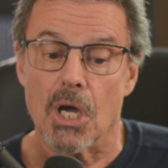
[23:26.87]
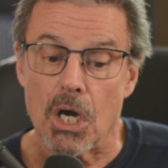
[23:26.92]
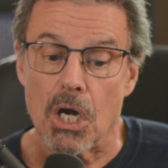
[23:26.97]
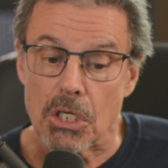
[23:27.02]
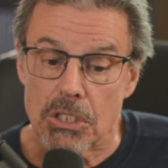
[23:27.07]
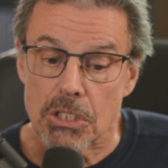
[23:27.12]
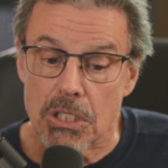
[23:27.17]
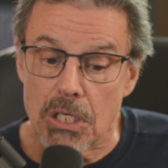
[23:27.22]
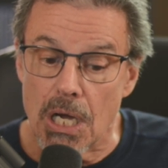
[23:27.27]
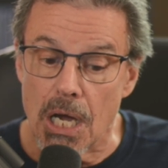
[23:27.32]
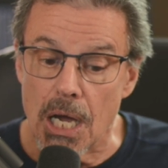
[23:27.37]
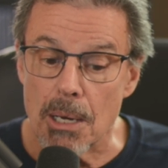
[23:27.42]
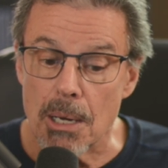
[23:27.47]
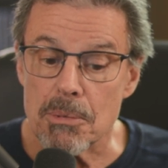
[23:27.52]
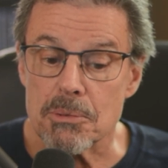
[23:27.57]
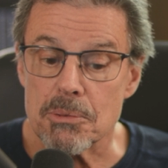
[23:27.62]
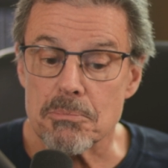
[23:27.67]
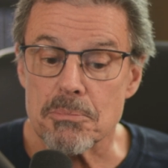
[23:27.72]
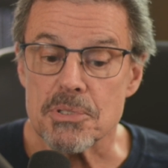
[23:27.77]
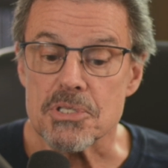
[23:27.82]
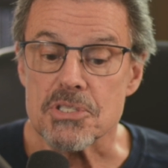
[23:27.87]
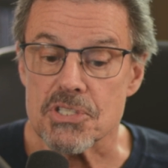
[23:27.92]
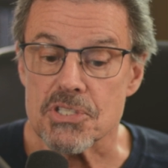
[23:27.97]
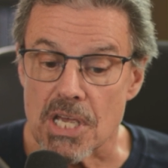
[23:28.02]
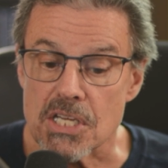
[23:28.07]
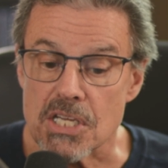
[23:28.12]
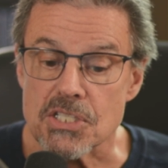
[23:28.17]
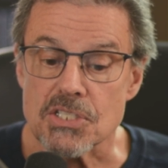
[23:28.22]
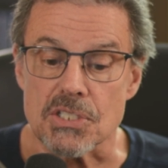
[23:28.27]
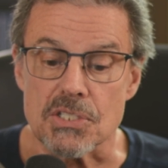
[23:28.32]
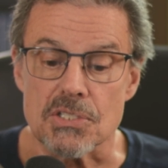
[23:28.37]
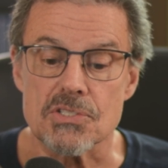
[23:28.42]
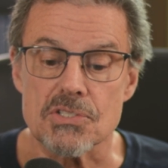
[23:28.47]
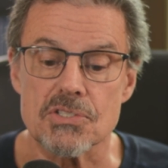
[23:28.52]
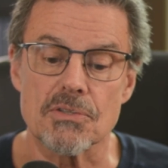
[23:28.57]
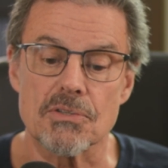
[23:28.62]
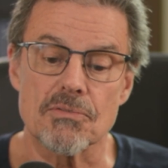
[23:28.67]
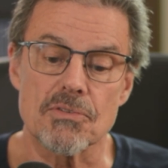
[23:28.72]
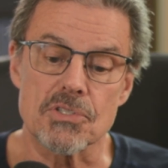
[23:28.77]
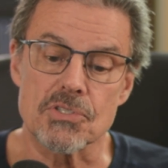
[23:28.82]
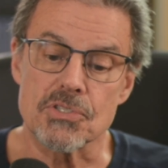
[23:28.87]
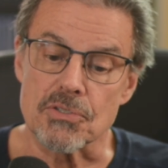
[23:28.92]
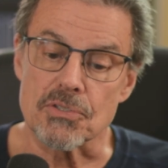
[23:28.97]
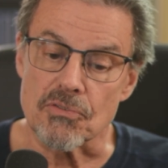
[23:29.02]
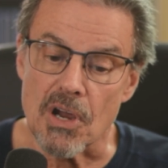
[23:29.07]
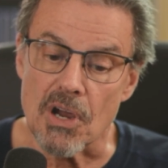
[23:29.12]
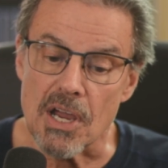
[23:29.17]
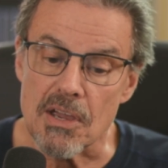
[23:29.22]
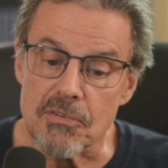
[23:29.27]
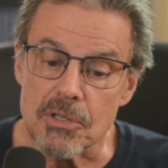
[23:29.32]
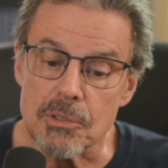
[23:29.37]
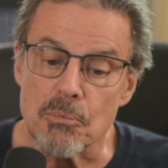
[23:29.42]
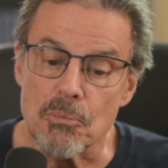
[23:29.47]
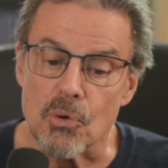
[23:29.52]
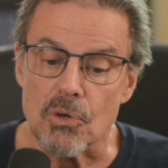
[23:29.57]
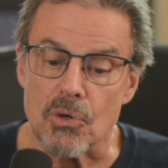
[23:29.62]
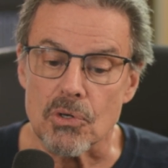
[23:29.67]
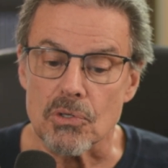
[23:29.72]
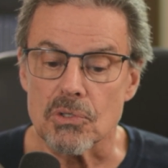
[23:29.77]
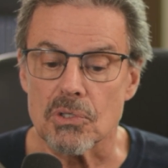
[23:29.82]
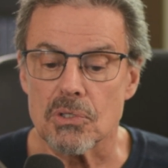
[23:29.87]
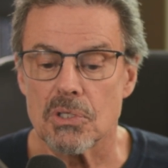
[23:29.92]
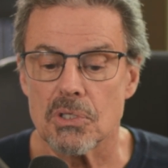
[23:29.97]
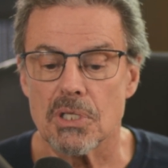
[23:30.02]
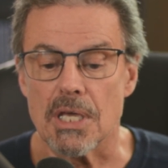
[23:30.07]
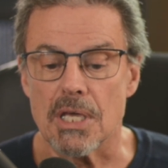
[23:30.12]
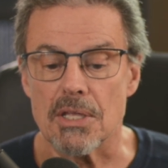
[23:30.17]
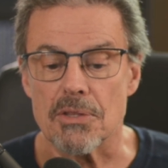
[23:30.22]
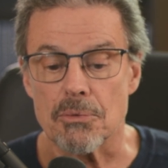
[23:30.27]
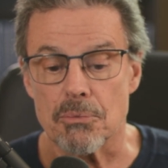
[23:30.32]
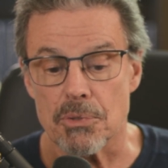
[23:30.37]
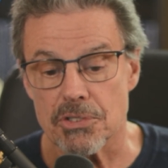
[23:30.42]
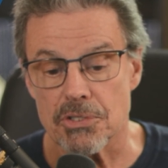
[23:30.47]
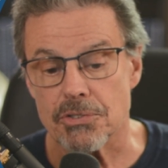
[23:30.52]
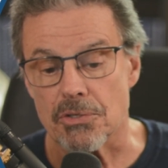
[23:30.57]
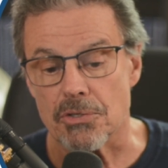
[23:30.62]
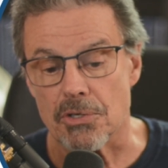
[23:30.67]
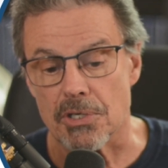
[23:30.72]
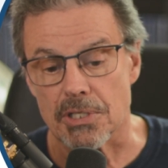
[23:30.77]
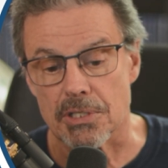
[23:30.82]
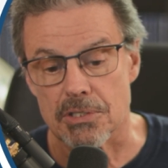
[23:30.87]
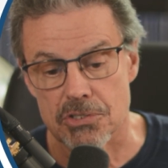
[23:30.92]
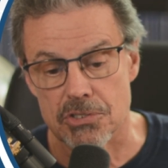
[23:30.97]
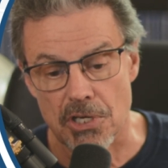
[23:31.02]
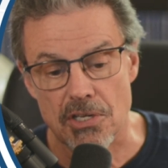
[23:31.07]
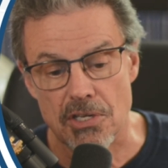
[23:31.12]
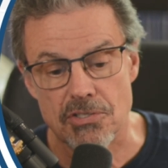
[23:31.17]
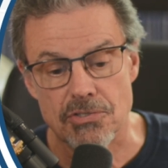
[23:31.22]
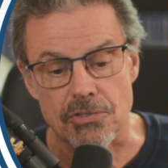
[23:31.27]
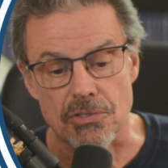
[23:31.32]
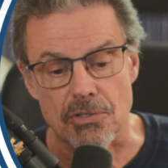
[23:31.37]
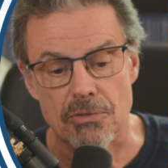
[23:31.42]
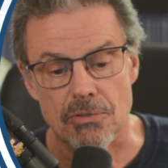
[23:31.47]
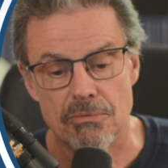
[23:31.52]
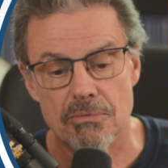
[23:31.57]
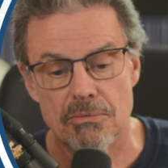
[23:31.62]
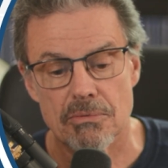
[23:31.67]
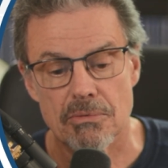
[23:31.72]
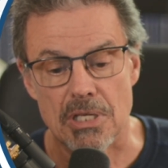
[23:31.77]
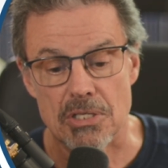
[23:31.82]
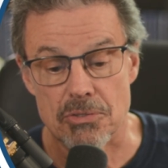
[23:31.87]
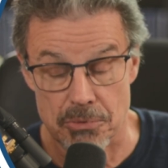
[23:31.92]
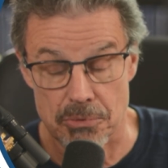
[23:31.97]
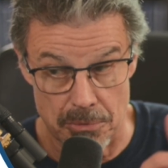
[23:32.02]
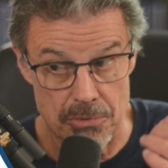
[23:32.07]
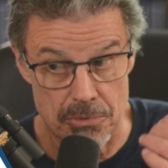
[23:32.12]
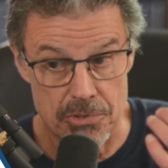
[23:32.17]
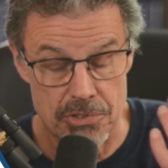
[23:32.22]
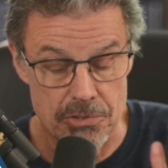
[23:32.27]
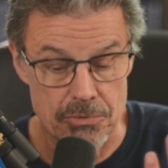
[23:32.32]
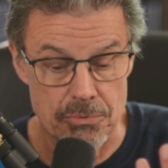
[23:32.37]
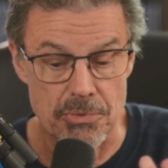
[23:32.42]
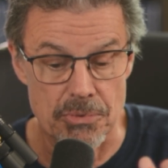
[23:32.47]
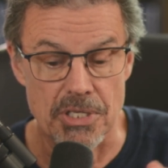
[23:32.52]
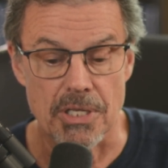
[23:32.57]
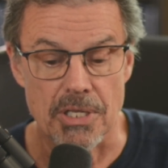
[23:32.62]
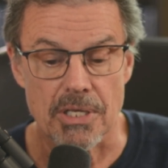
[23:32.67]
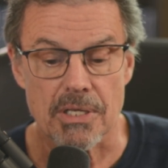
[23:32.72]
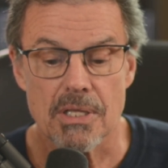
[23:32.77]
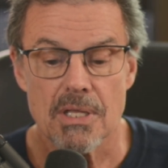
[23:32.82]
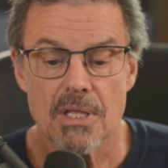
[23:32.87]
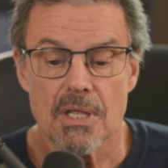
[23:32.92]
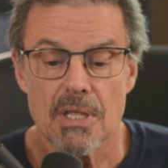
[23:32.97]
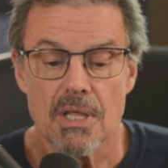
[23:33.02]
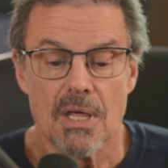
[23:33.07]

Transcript: are common possessions of the surviving mortal and the returning adjuster, as we were just reading,